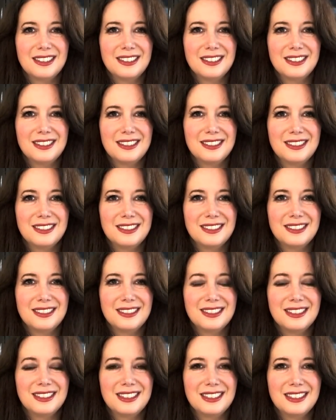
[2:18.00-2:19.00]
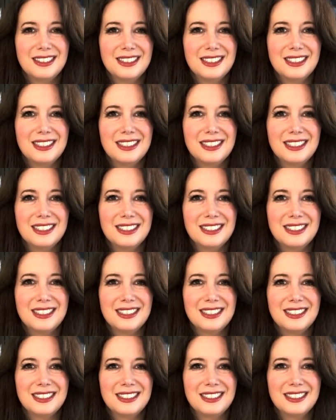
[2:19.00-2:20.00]

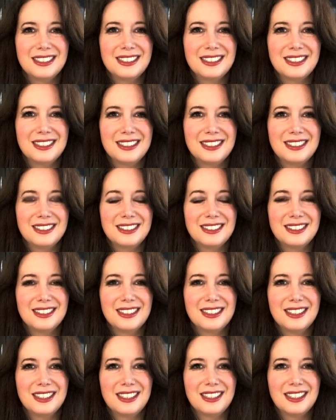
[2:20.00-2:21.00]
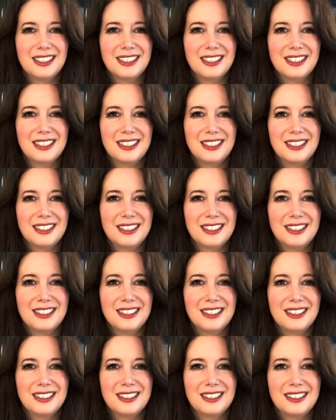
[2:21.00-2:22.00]

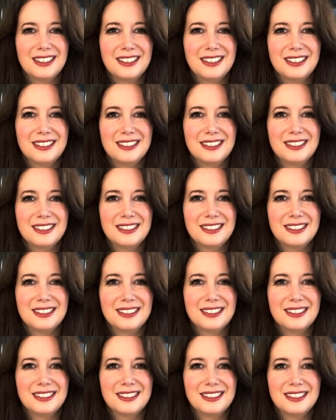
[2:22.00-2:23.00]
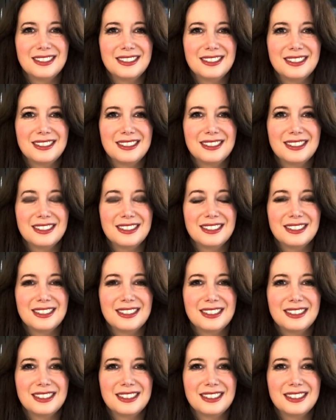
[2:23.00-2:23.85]
The person shown says nothing.